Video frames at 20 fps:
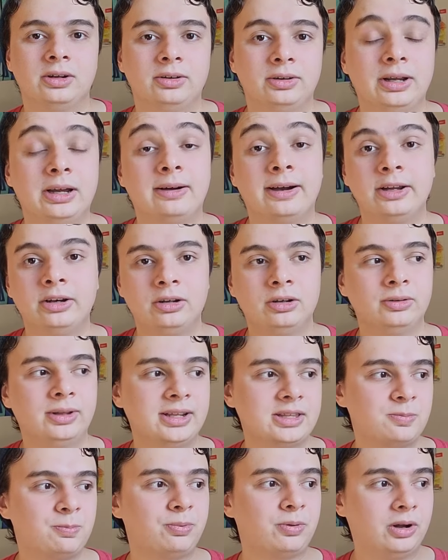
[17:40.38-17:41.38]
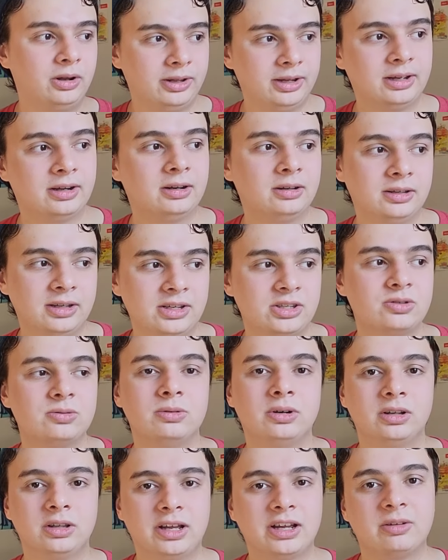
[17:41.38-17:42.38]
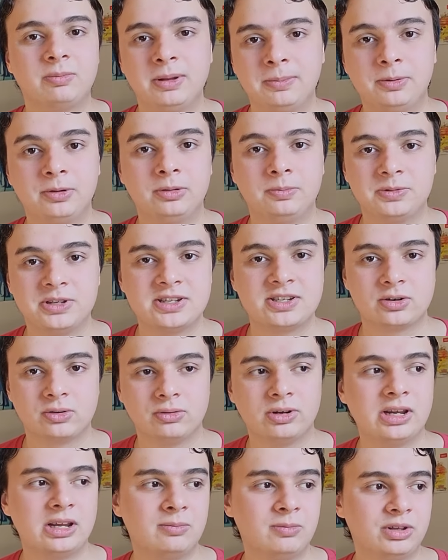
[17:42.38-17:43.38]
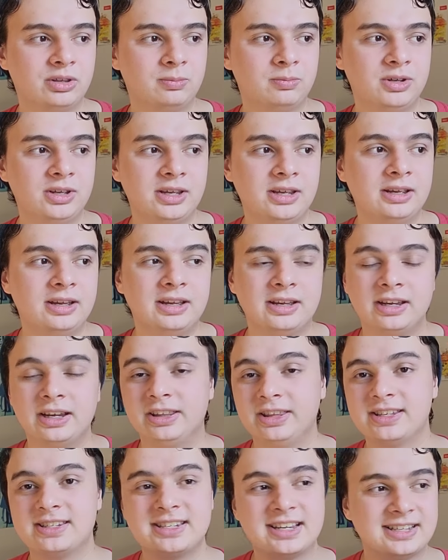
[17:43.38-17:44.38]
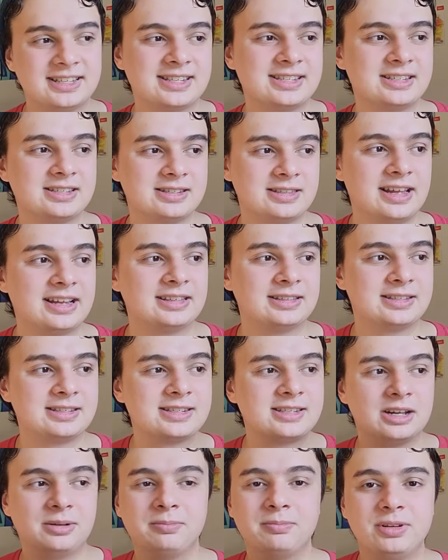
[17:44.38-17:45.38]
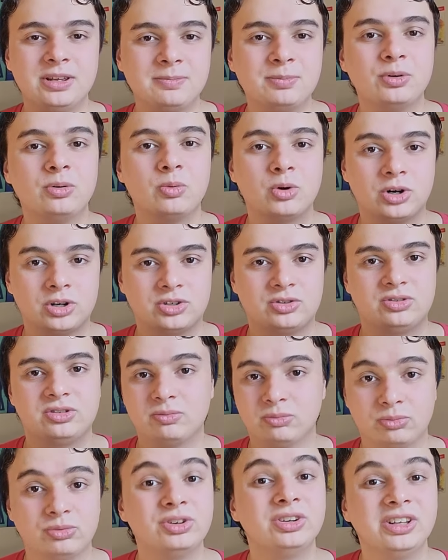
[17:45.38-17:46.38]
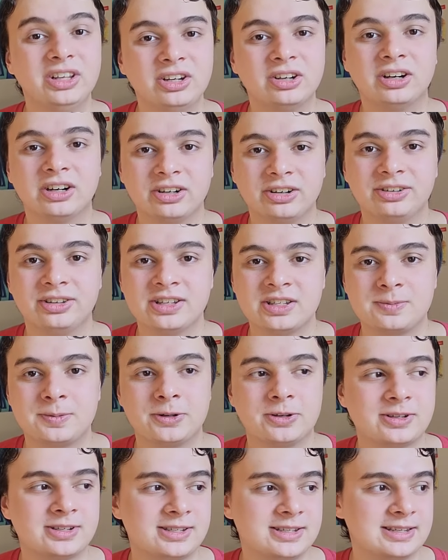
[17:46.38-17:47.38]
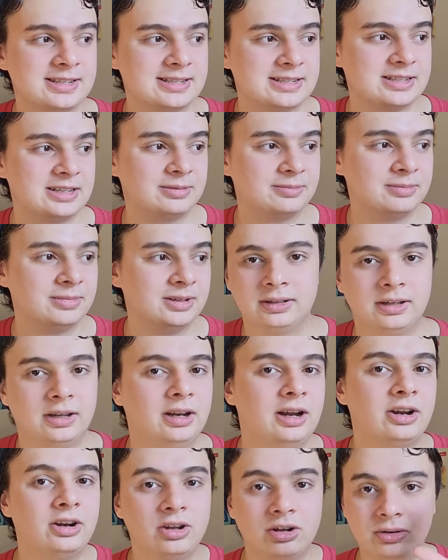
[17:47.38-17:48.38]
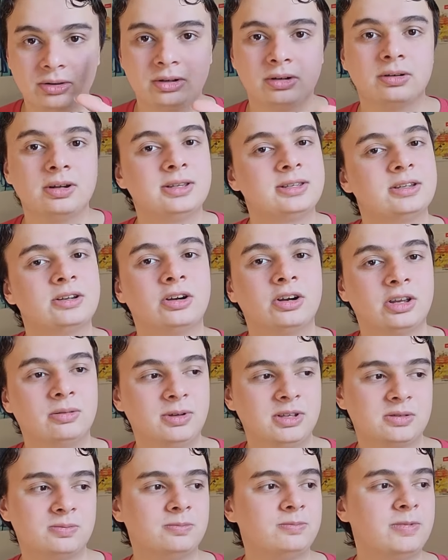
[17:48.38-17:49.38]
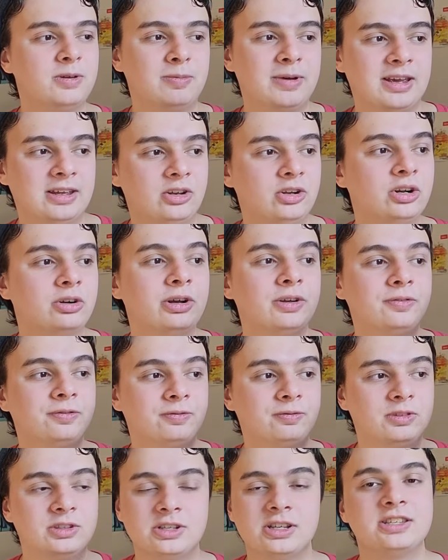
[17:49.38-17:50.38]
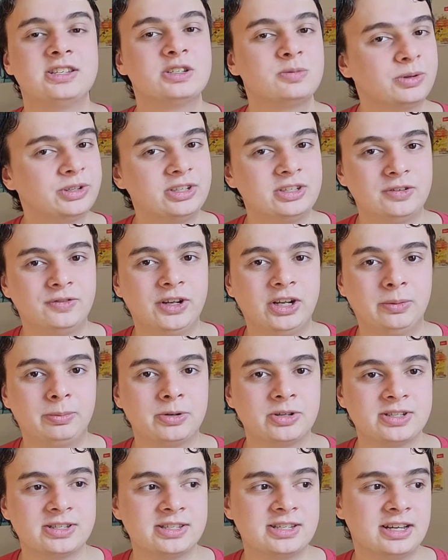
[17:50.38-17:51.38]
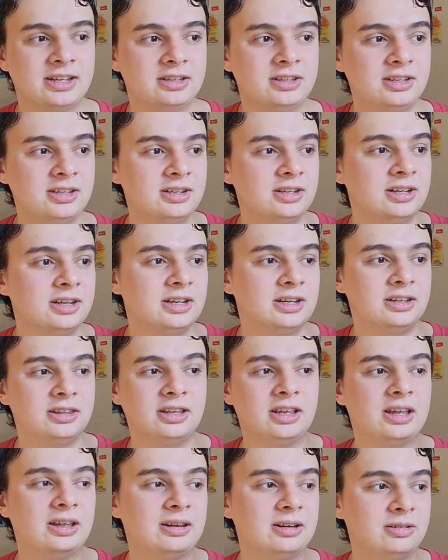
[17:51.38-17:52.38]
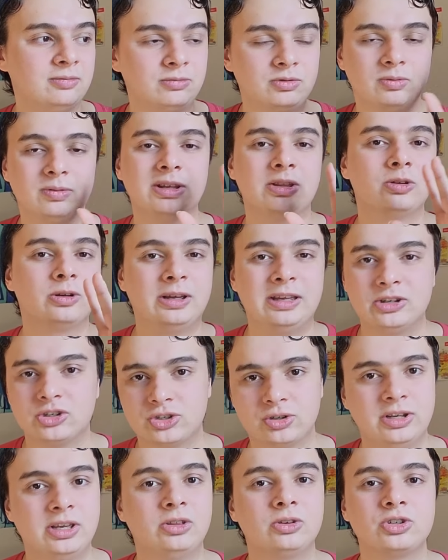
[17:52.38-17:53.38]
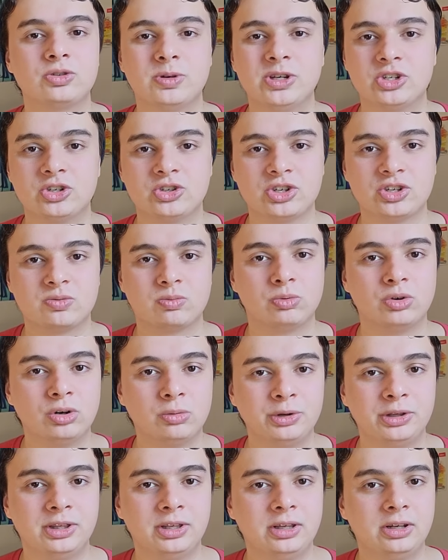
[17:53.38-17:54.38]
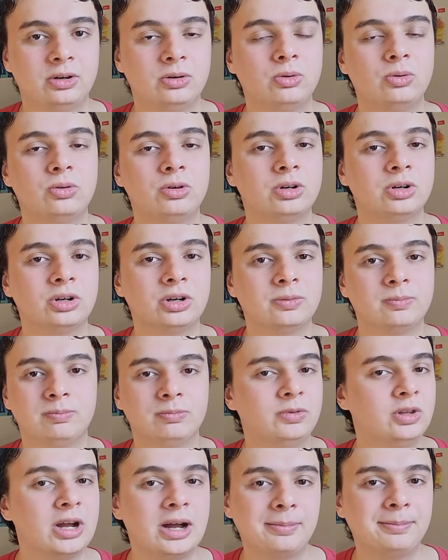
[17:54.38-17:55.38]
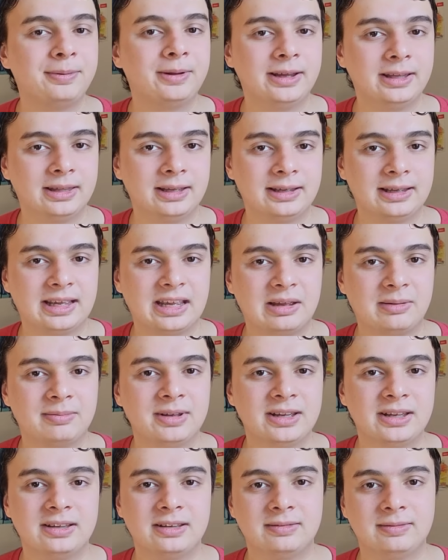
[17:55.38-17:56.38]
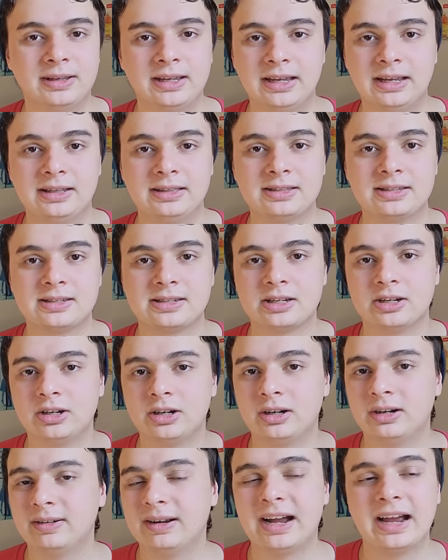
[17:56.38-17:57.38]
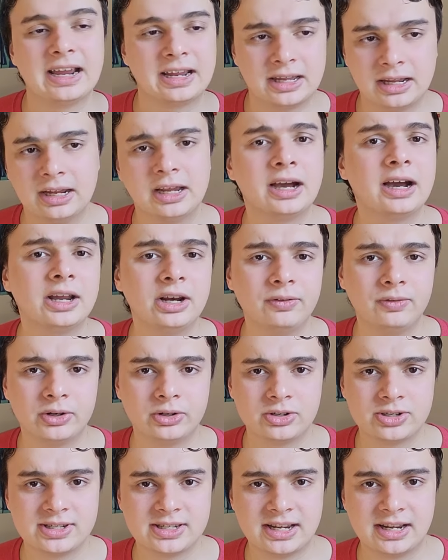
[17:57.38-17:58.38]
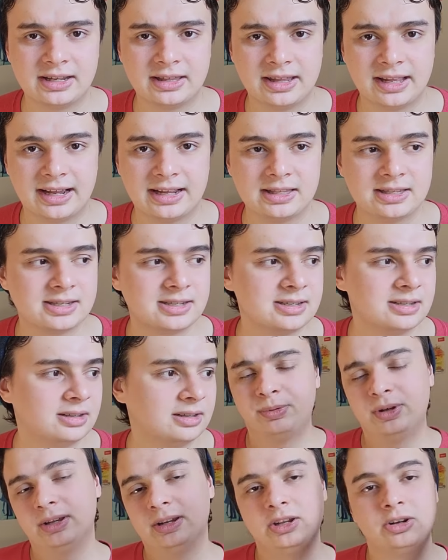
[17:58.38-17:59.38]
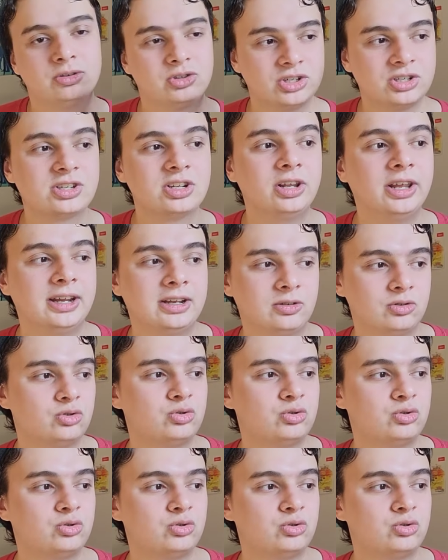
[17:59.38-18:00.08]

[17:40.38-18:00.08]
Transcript: Now, I know that's probably going to lead to a lot of people disagreeing with me in the sense that some people worked really hard on this perk system. And I know there is an argument to be made. You know, if this is what the developers intended, then either either we should just roll with it or not play the game. And I can kind of understand that. But here, just to like